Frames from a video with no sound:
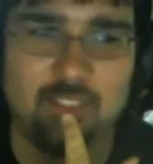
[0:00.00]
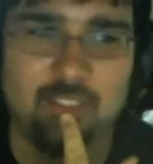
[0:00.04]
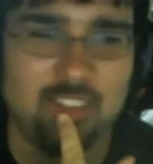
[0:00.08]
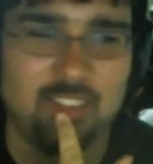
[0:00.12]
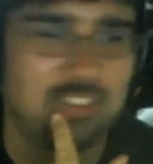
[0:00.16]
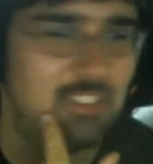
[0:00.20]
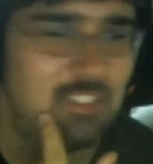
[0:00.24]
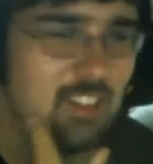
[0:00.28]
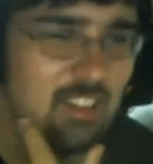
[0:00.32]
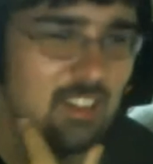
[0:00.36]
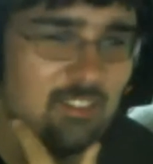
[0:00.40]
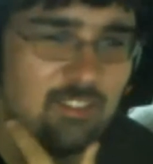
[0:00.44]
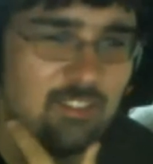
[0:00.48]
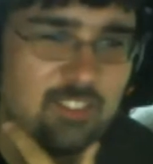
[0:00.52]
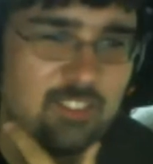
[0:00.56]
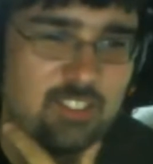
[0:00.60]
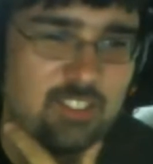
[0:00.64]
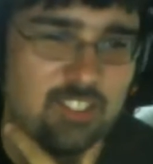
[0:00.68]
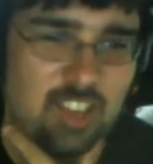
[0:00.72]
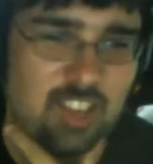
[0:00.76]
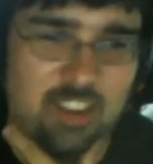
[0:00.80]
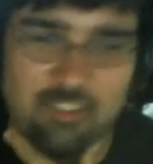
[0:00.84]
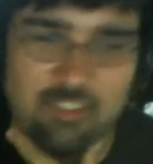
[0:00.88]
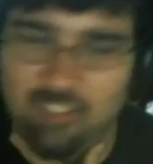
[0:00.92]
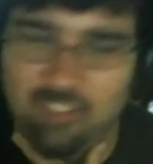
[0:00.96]
think was
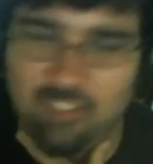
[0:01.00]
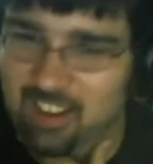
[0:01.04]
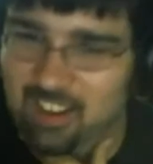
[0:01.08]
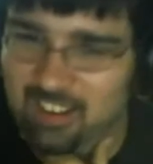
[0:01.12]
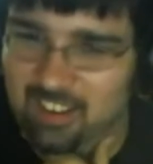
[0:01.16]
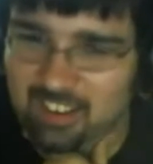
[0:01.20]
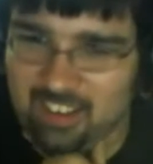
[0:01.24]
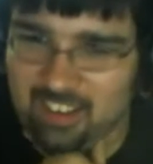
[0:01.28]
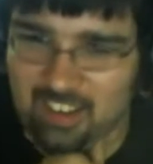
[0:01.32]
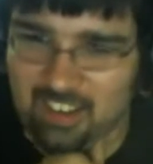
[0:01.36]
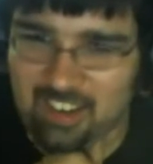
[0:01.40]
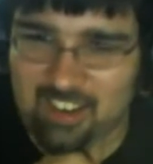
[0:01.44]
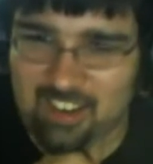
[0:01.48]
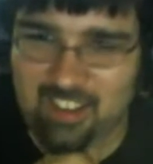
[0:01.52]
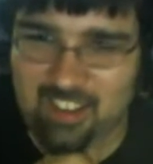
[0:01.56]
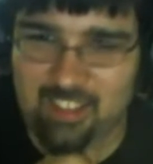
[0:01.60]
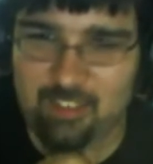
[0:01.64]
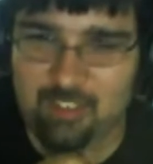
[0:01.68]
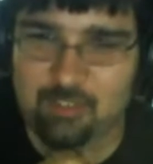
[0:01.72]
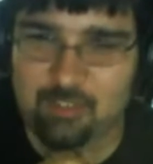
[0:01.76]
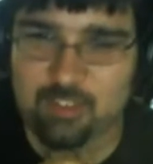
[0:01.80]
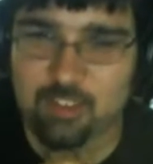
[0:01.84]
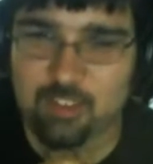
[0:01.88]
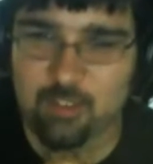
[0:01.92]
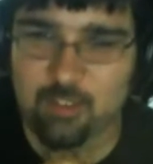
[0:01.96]
Jack Ryan in any of
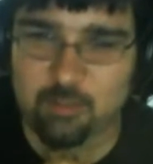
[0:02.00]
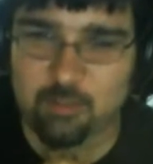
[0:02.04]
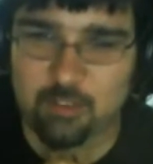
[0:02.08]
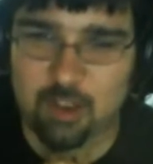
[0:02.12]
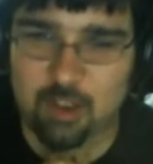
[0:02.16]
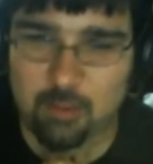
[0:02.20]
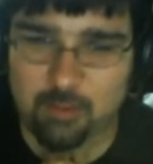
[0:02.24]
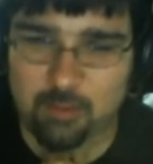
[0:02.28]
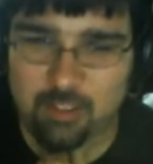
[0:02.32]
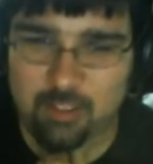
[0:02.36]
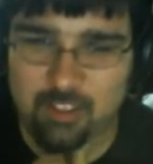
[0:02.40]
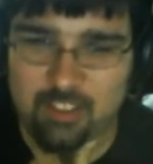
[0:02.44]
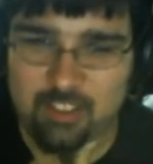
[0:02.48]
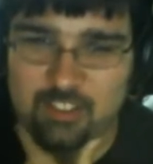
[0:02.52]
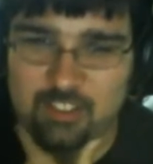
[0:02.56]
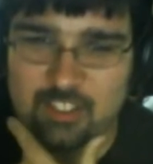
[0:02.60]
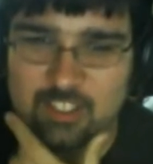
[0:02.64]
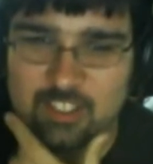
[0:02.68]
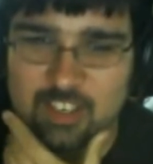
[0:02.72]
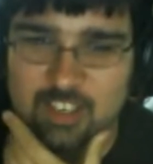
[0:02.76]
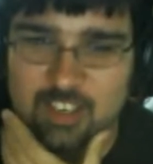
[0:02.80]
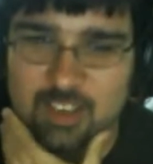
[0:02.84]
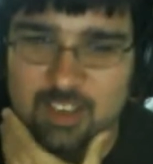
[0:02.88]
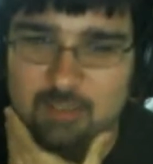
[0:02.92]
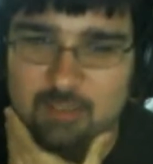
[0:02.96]
those other Tom Clancy
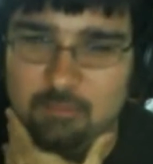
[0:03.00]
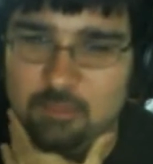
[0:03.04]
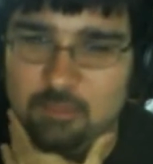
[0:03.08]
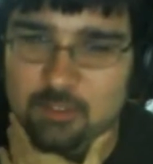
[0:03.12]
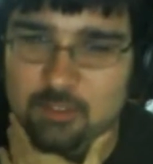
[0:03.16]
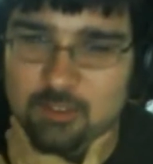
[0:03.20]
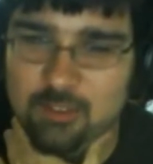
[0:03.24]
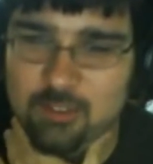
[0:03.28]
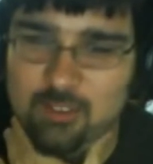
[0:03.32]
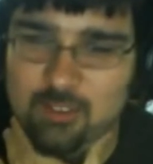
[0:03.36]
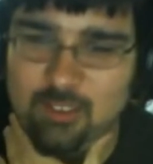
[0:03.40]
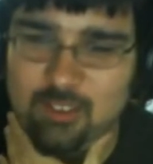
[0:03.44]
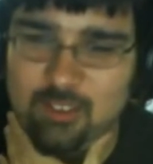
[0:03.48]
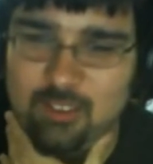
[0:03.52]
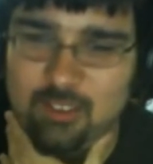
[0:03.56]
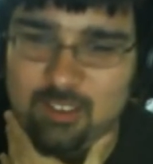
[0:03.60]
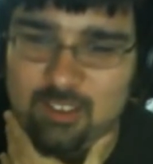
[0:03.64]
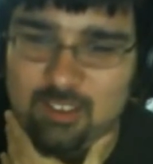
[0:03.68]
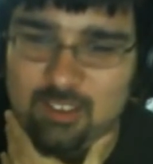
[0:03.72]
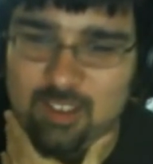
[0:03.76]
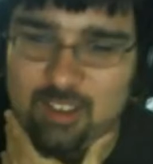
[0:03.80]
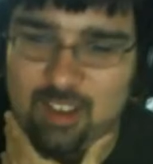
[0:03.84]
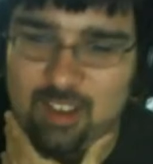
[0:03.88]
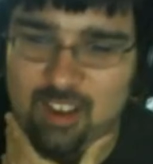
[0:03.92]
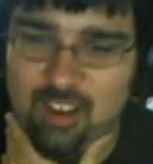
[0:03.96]
games.
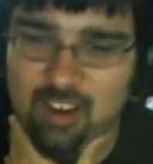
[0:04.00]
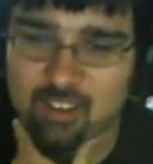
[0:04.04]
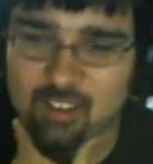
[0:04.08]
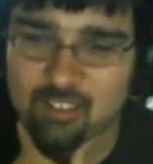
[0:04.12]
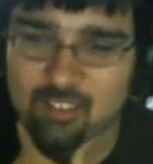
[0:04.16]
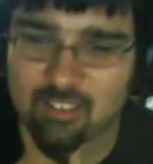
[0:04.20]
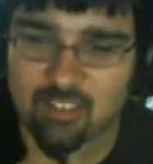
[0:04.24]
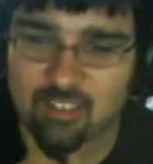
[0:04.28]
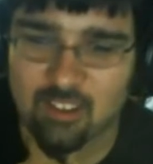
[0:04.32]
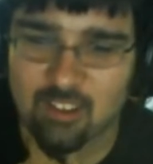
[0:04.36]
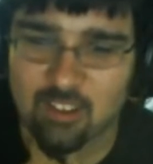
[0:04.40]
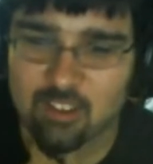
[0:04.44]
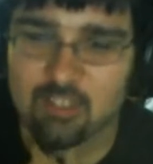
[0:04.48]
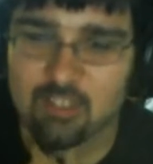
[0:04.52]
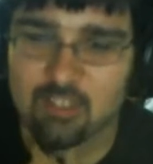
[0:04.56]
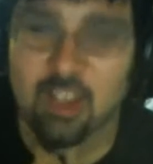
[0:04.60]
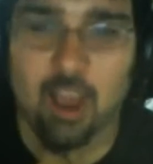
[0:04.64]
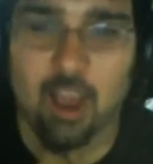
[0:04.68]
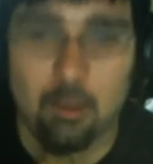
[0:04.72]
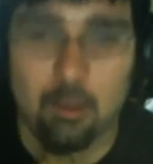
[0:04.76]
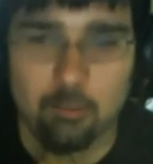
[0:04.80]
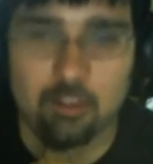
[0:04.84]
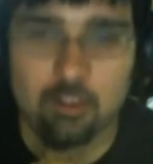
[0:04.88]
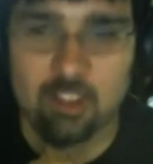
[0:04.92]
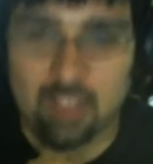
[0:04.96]

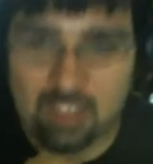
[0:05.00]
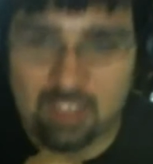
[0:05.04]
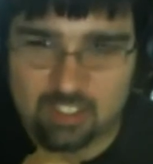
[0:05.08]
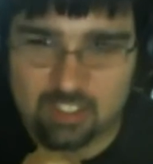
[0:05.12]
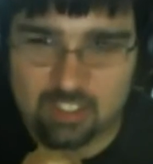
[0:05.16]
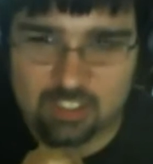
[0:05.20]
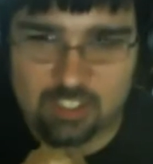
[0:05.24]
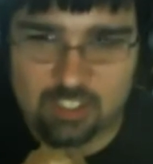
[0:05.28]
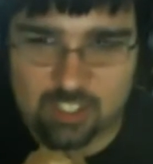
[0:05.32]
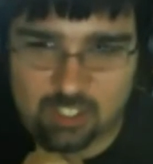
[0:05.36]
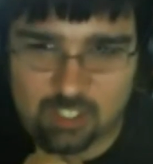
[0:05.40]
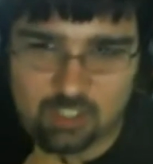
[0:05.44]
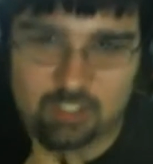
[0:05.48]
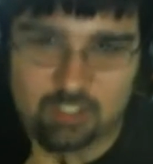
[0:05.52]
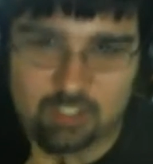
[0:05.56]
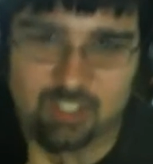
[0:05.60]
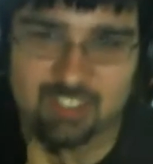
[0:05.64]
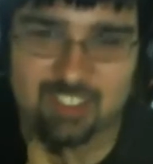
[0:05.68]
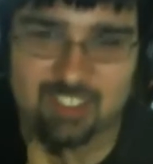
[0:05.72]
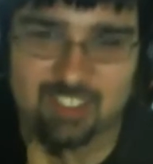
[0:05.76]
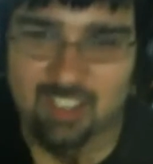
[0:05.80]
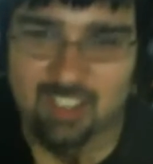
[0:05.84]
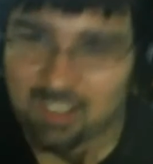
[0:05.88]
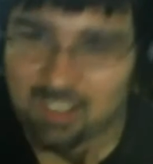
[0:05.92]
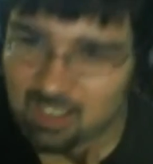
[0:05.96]
Tom
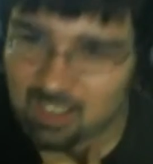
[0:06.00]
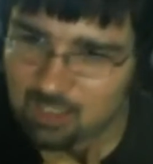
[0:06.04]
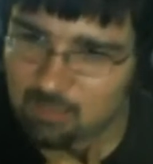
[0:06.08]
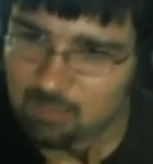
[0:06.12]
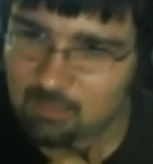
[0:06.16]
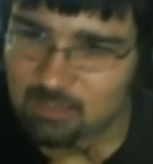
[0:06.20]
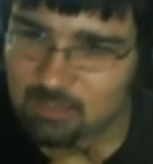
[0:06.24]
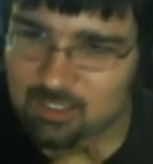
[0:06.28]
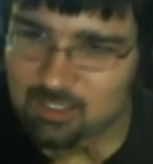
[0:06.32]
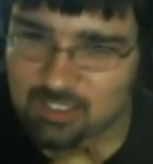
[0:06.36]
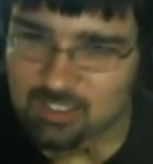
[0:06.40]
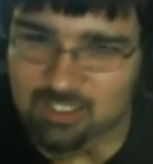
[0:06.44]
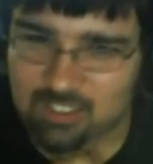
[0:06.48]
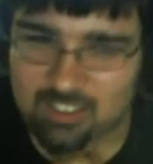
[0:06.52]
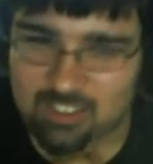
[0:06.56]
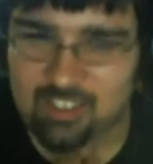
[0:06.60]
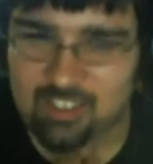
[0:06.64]
Clancy's games.